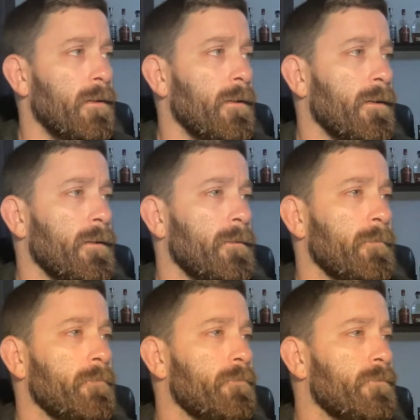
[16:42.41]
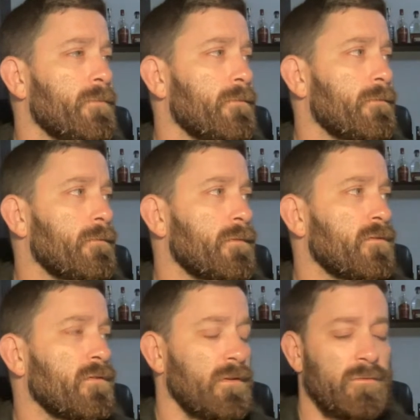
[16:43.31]
So
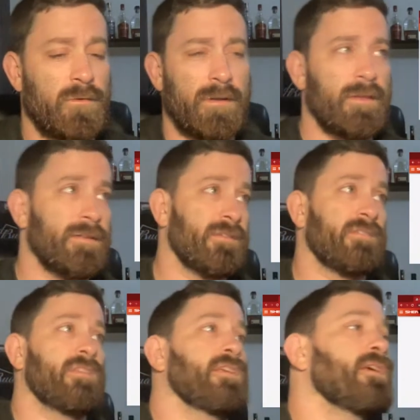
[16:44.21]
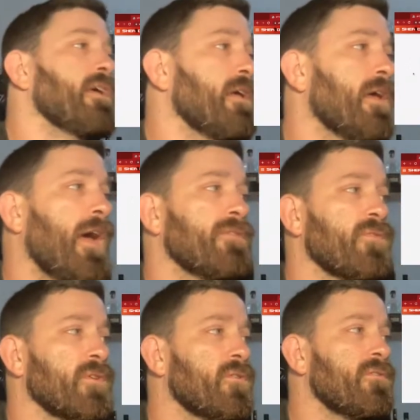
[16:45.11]
that's what I'd like to see. As
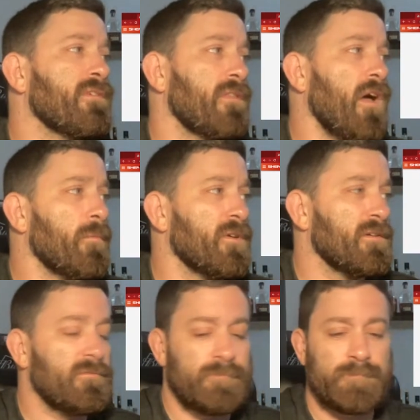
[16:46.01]
for Cutelaba,